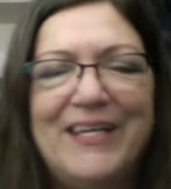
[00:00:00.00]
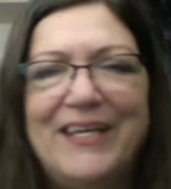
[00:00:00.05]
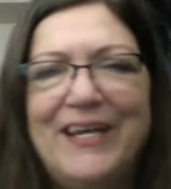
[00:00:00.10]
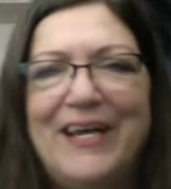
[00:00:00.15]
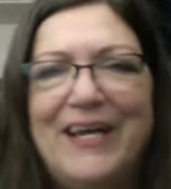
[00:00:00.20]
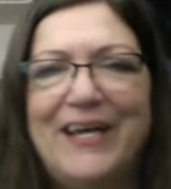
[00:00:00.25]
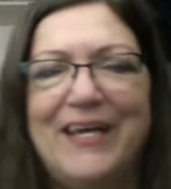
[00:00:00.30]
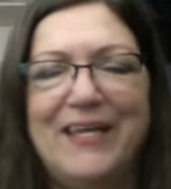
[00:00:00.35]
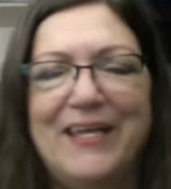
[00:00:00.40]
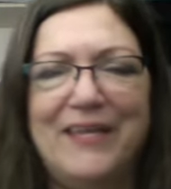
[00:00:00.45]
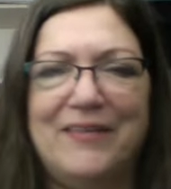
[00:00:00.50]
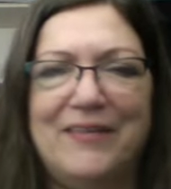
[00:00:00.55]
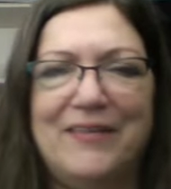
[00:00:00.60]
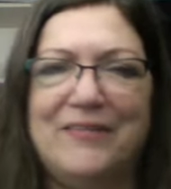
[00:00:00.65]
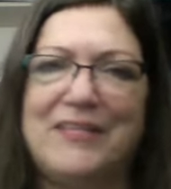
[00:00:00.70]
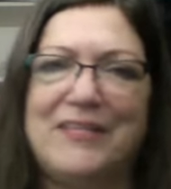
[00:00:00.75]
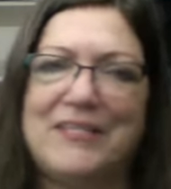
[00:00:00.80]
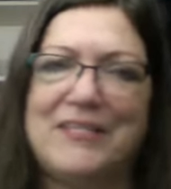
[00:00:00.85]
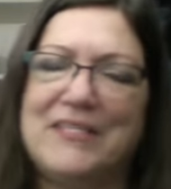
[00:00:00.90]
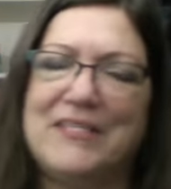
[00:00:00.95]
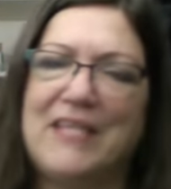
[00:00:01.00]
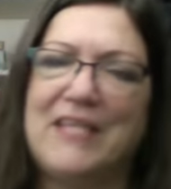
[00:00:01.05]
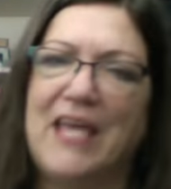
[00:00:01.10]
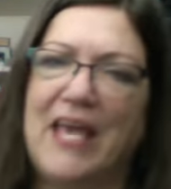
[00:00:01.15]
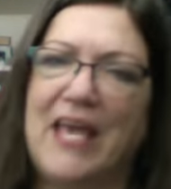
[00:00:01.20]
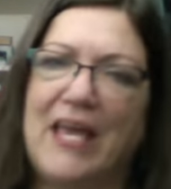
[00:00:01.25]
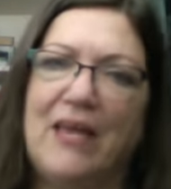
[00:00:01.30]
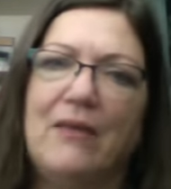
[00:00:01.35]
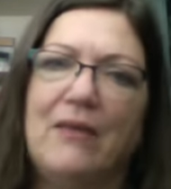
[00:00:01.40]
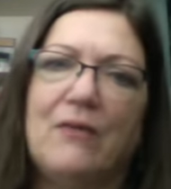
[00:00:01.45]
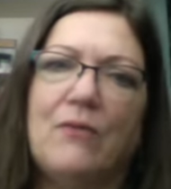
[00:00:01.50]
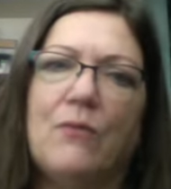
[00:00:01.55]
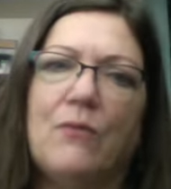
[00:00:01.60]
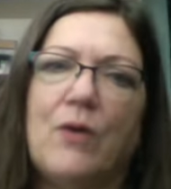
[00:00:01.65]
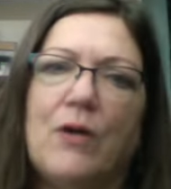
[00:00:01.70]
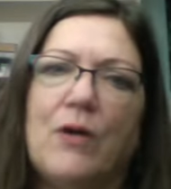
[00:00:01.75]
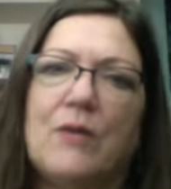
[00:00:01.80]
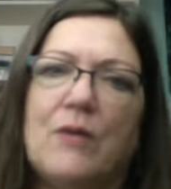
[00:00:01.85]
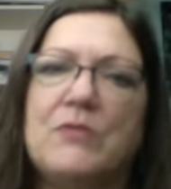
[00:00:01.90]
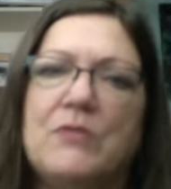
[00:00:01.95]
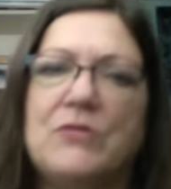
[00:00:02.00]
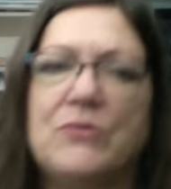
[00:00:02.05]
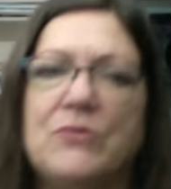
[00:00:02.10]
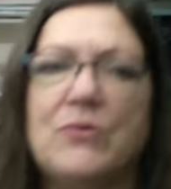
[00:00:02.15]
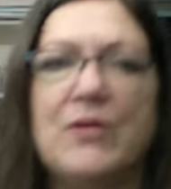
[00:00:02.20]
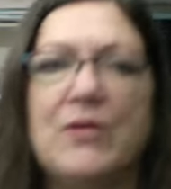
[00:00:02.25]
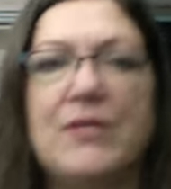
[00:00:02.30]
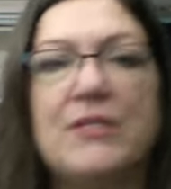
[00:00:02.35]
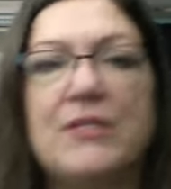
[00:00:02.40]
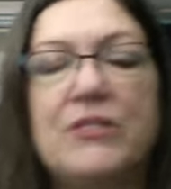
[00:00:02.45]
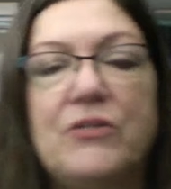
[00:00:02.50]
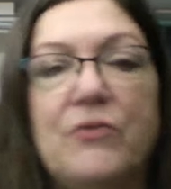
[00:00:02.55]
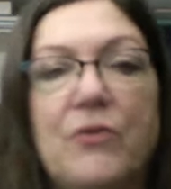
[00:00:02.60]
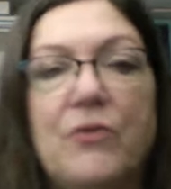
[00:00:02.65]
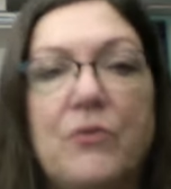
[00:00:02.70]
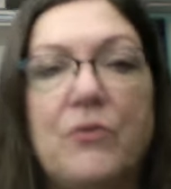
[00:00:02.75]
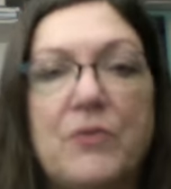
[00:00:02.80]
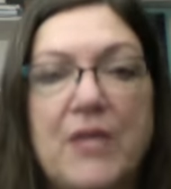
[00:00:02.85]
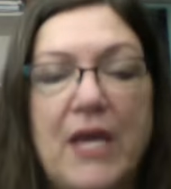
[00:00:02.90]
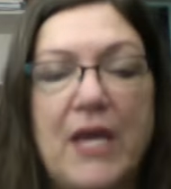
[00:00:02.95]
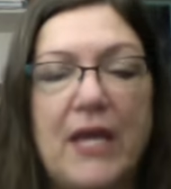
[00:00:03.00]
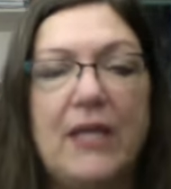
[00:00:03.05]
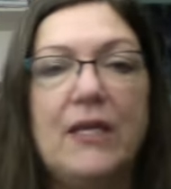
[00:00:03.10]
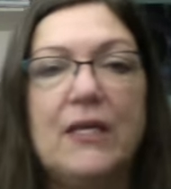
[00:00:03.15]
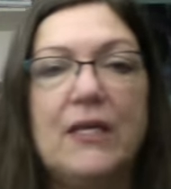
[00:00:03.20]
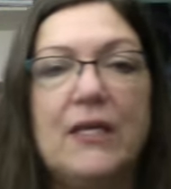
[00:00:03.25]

Hi, this is Kate. Welcome to In the Studio with Kate.